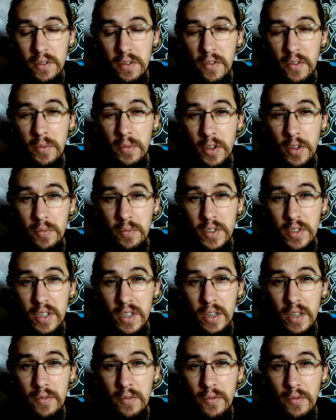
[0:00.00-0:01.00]
if I'm not
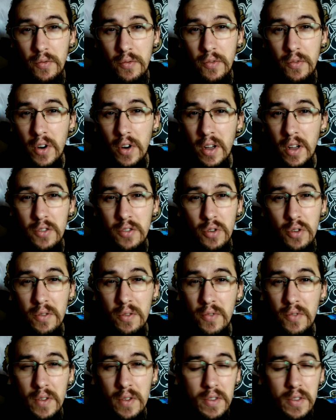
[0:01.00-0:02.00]
mistaken,
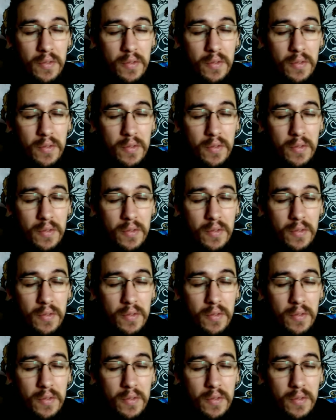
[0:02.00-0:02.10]
450,